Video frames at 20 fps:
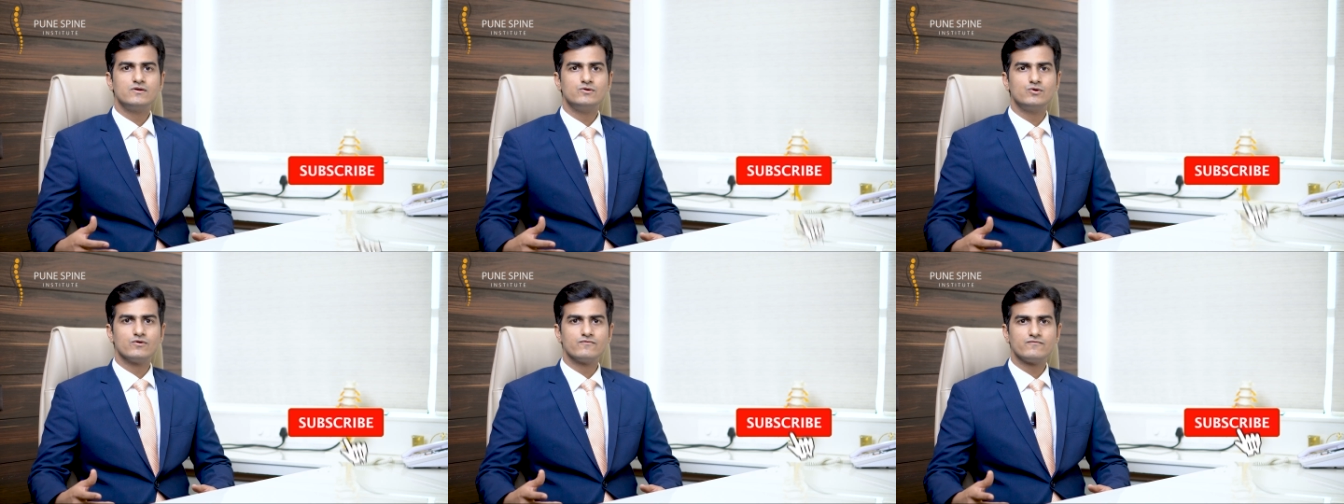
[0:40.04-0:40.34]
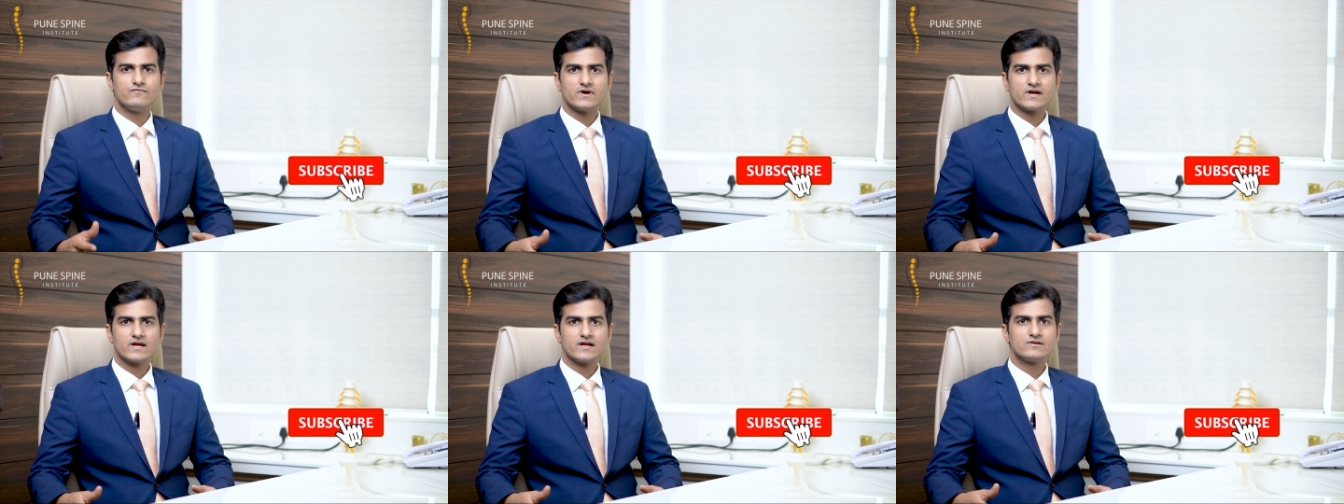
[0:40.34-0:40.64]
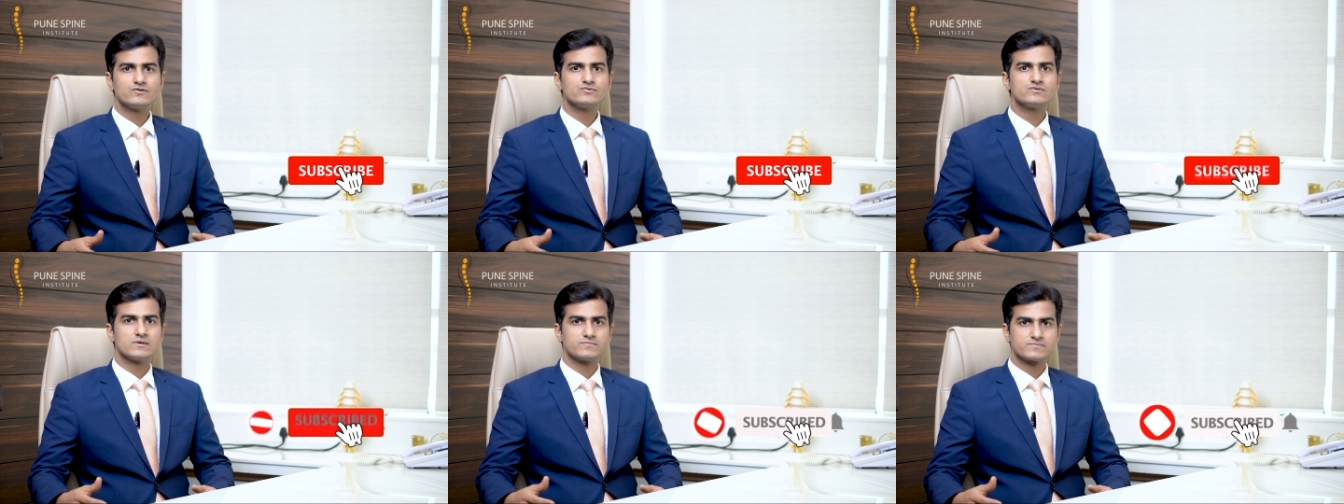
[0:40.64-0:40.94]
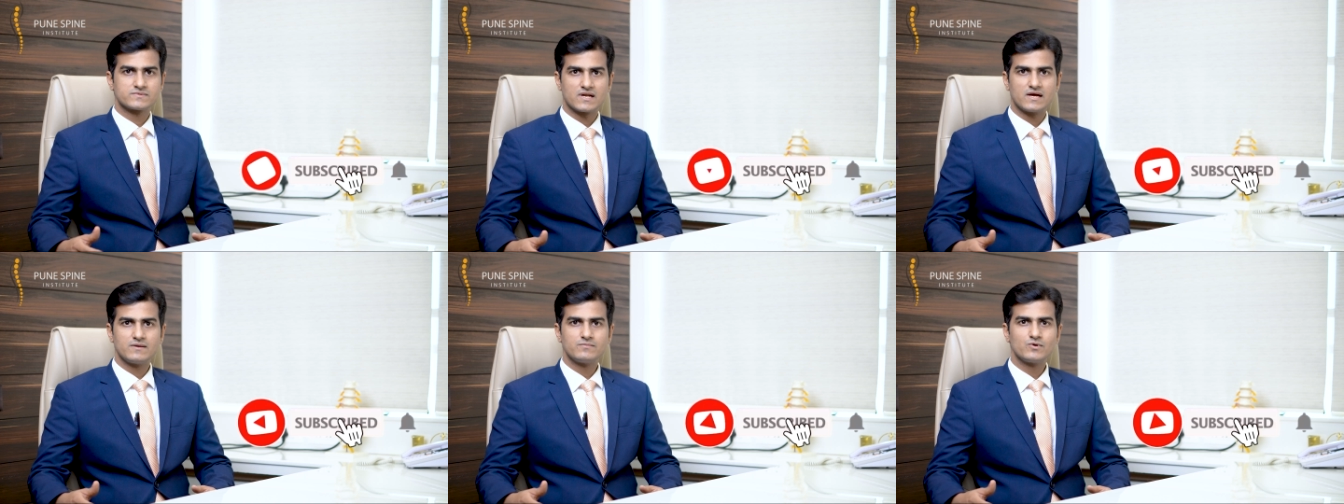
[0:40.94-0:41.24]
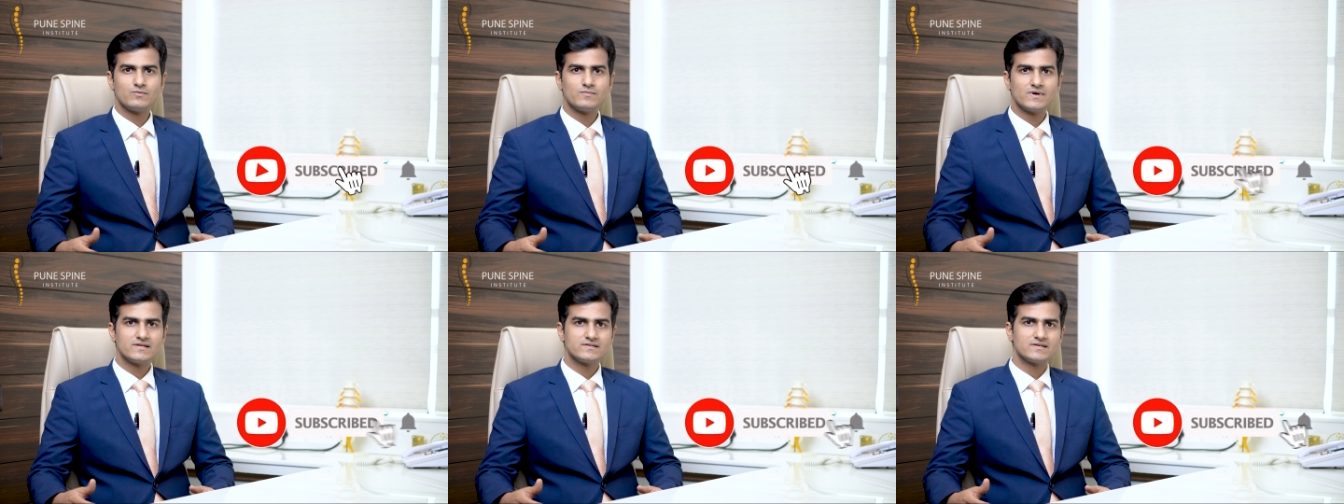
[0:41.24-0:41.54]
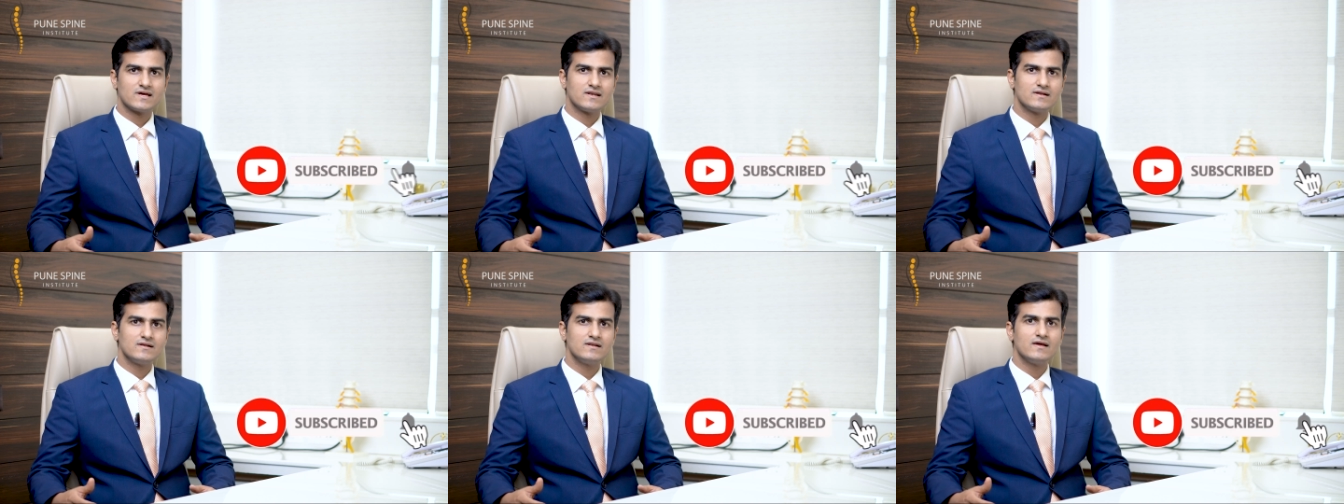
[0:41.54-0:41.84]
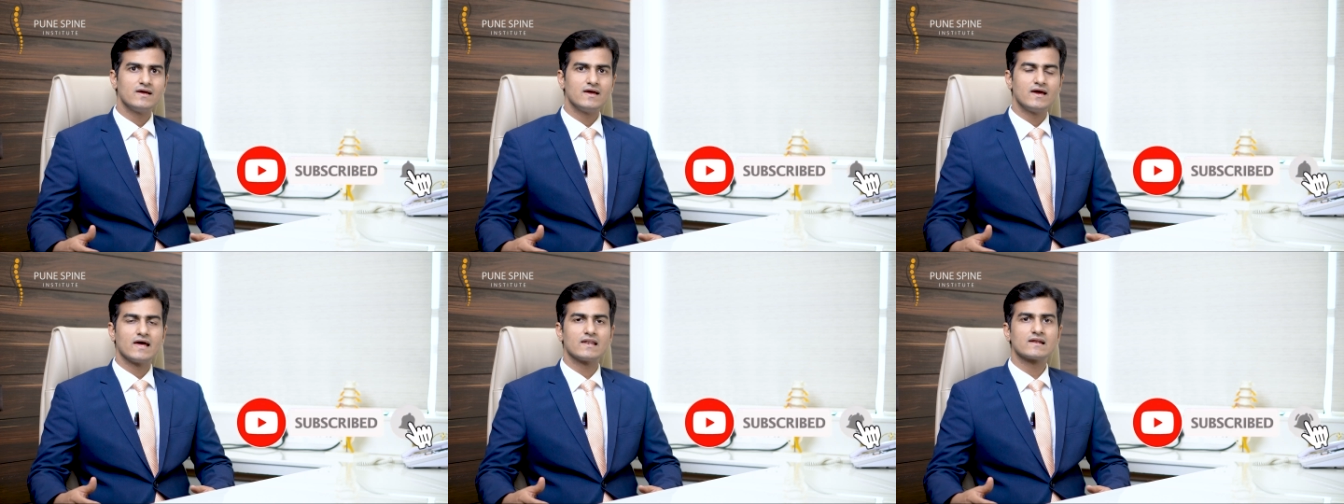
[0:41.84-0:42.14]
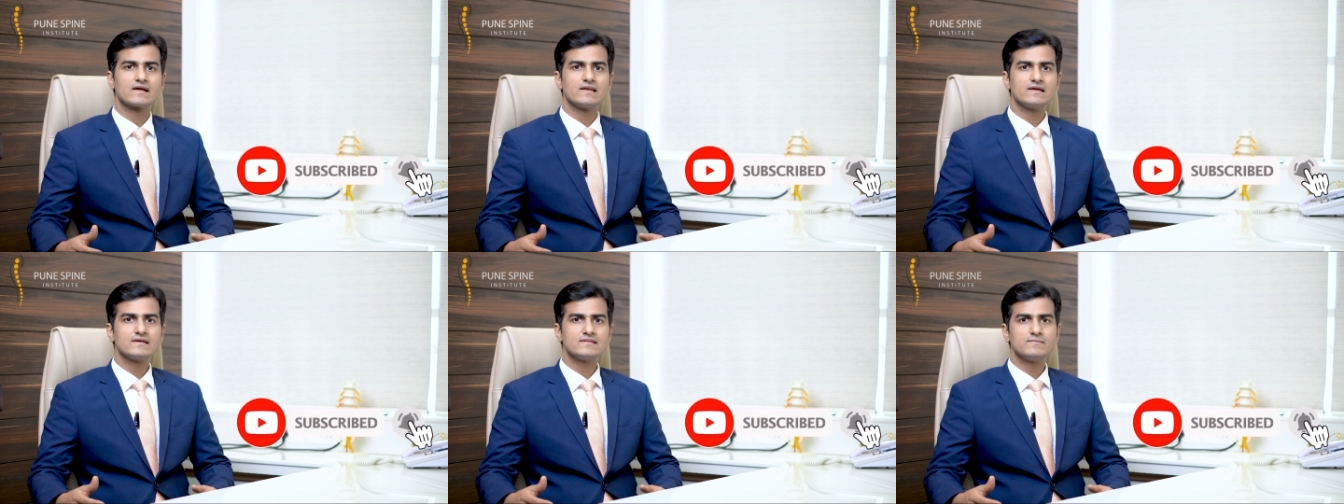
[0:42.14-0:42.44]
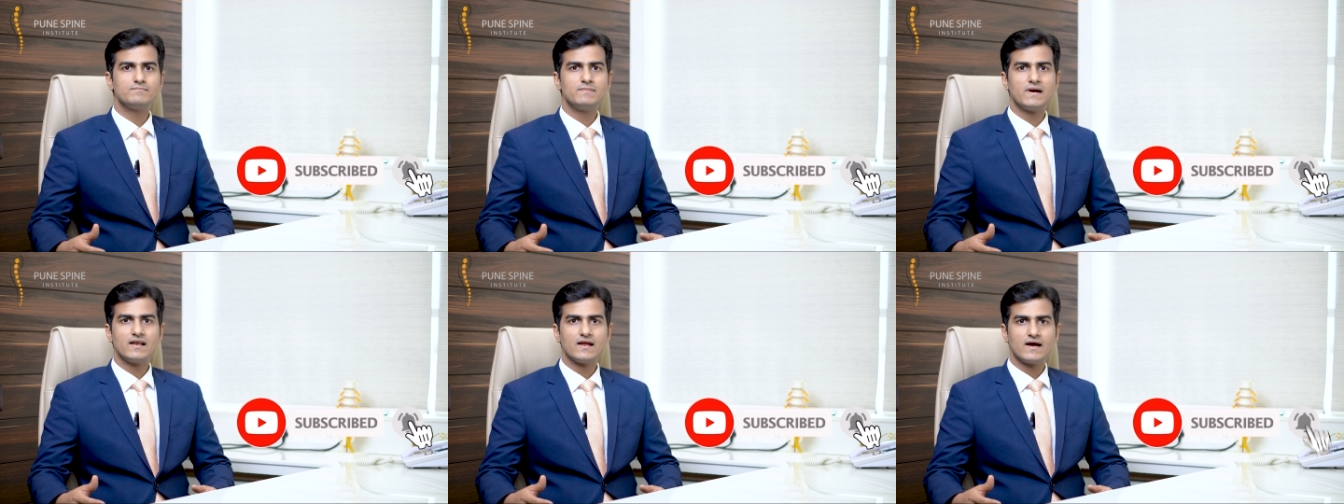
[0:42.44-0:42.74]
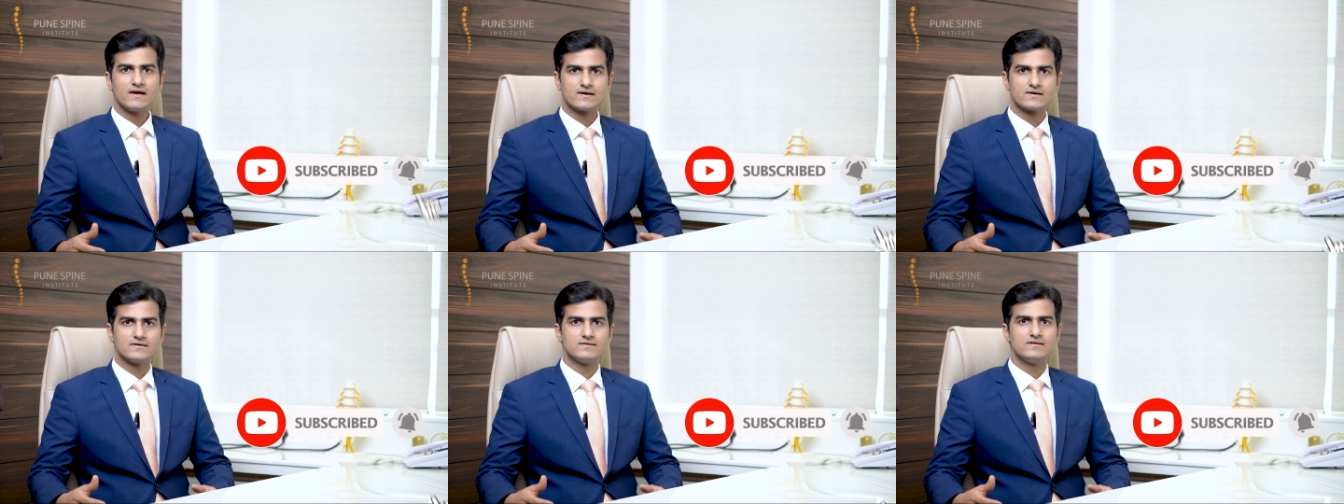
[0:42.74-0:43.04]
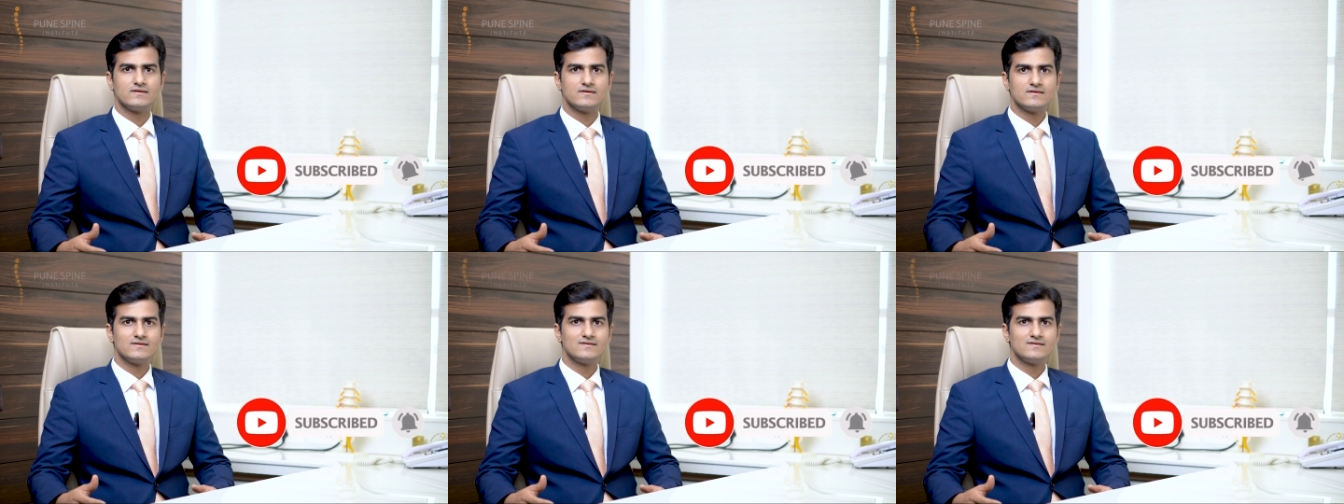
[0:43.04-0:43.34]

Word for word: don't forget to subscribe to my channel and click the bell icon.